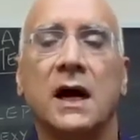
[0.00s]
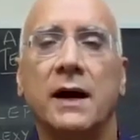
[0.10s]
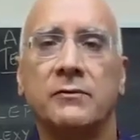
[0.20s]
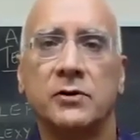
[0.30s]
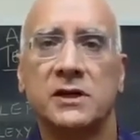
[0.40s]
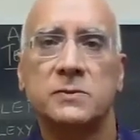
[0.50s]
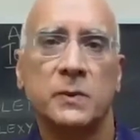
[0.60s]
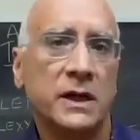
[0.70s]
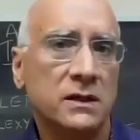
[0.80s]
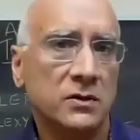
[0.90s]
I'm going to
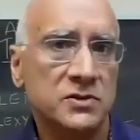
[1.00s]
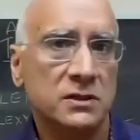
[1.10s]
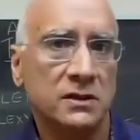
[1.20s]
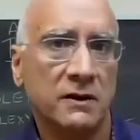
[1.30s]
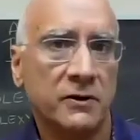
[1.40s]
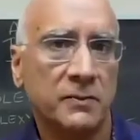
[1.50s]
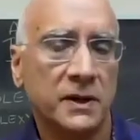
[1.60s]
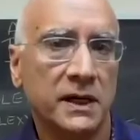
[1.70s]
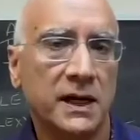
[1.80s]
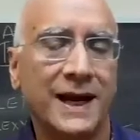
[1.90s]
explain those to
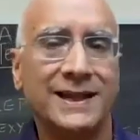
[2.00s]
everybody